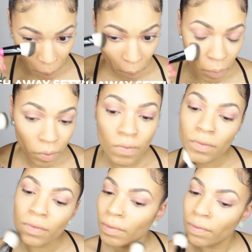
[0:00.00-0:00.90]
and
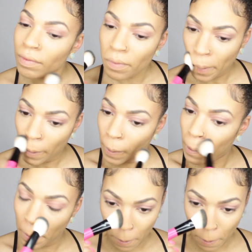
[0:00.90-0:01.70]
lightly dusting it all